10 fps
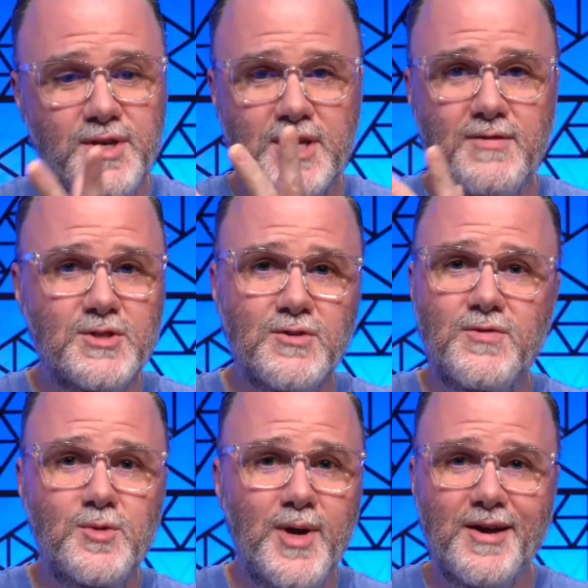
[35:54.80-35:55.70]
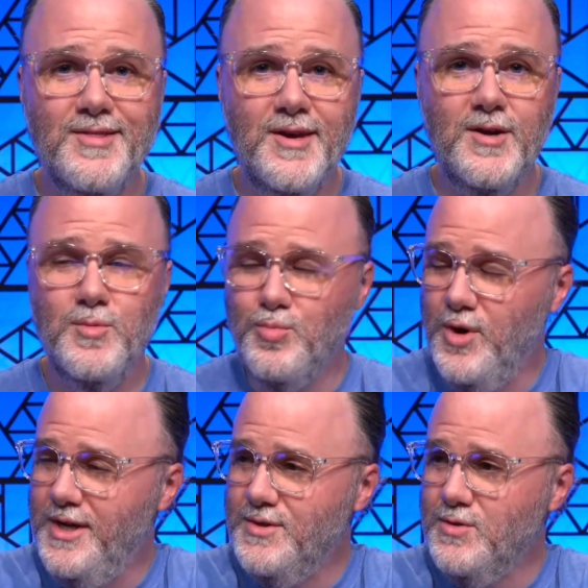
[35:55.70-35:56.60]
to give us your feedback there,
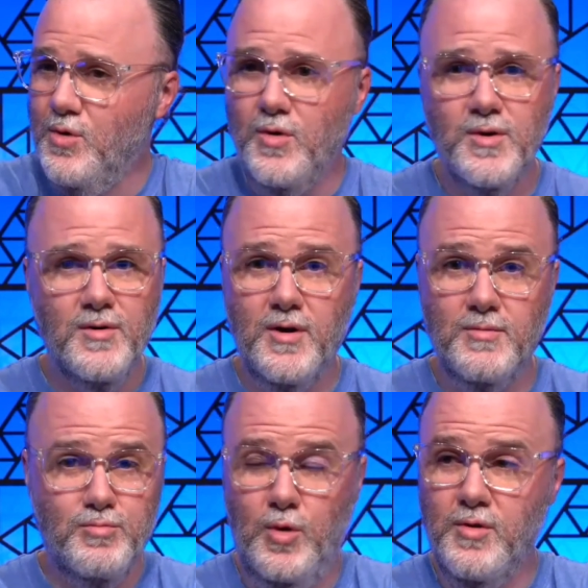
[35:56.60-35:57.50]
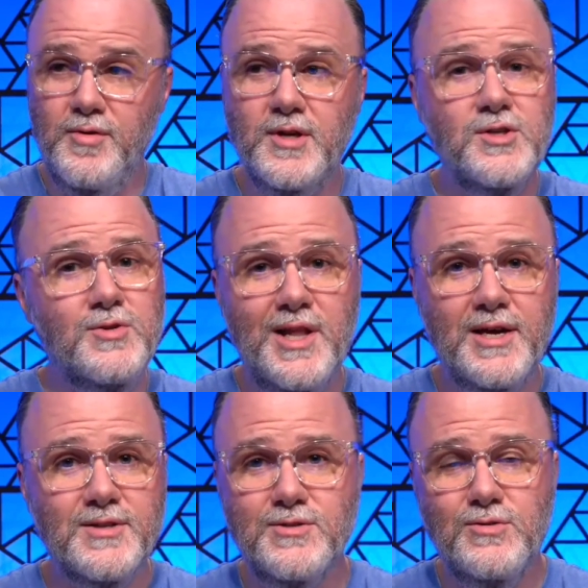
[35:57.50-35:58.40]
praise or things you'd
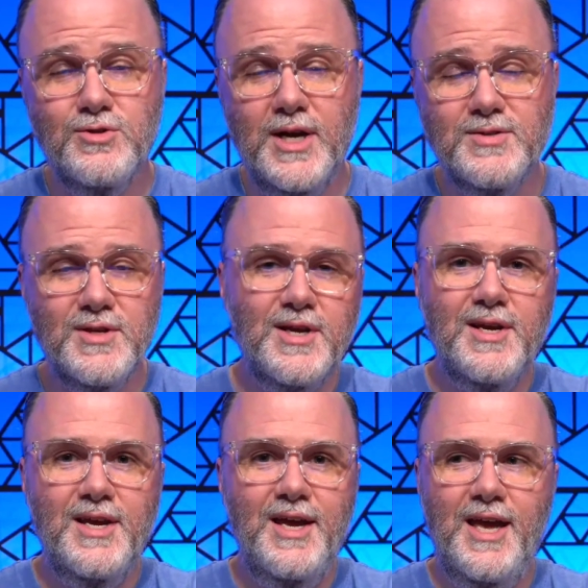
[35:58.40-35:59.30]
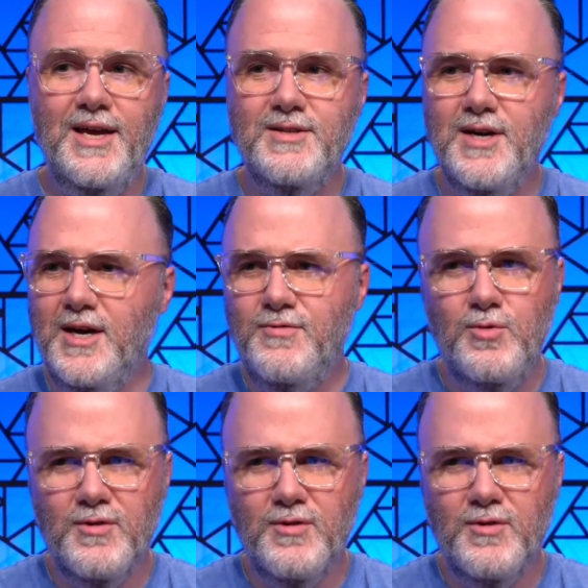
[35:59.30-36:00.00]
like us to address. And if you want